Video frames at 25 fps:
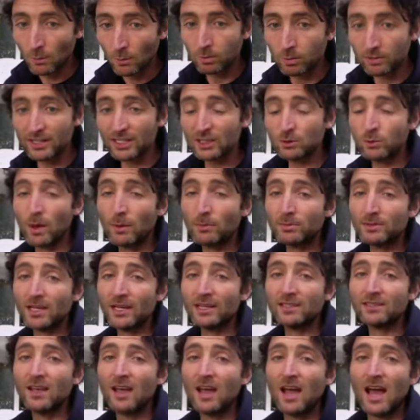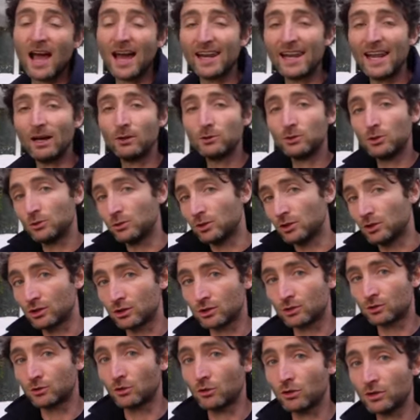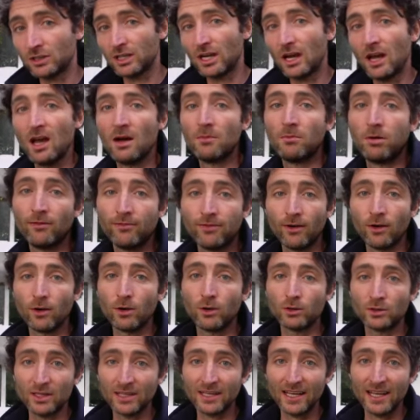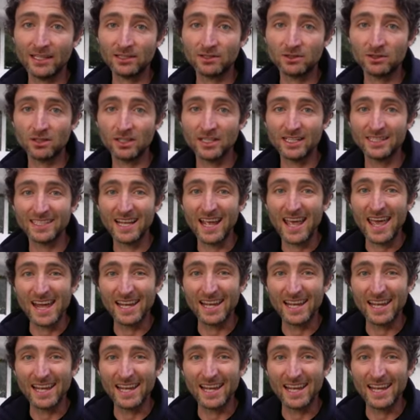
But this website allows you to structure portfolios and case studies